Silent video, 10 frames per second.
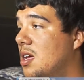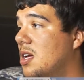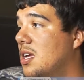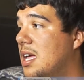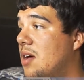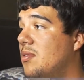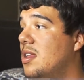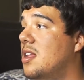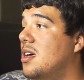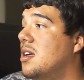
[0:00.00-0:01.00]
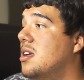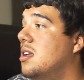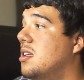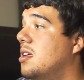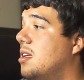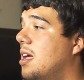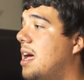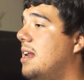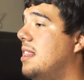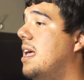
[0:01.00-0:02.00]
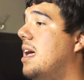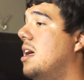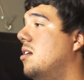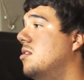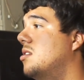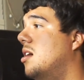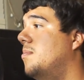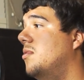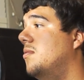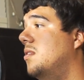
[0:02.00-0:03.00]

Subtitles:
Counting, adding that on top of